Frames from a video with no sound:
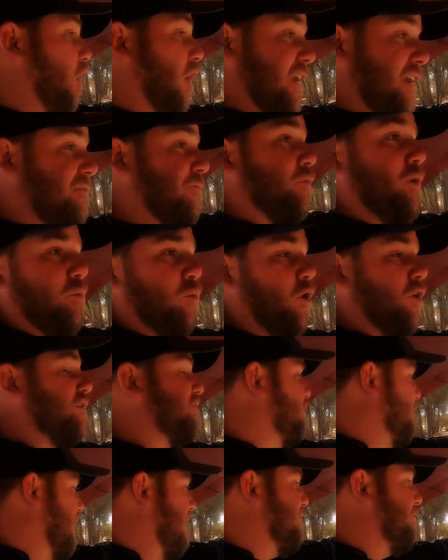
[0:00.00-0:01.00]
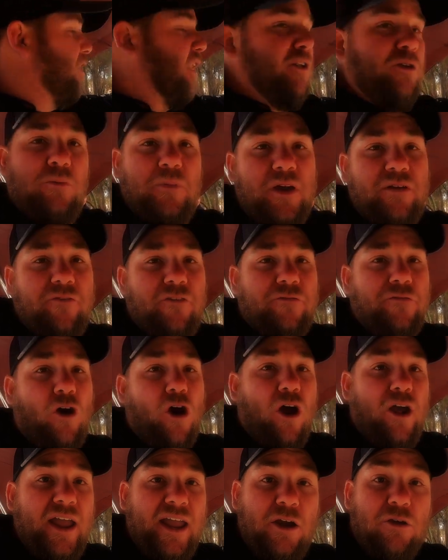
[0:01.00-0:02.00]
like if we wanted to, have a little bit of a
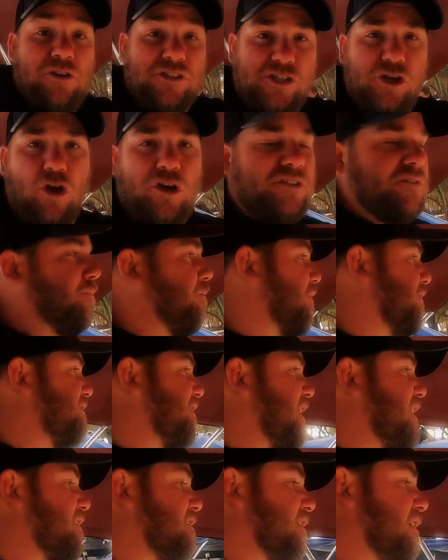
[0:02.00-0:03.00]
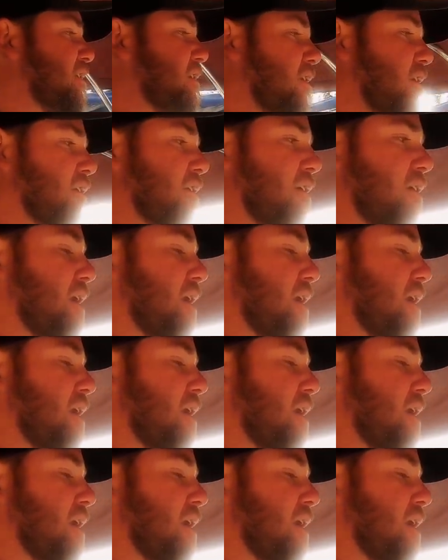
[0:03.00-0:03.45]
fire here. It's nice and protected.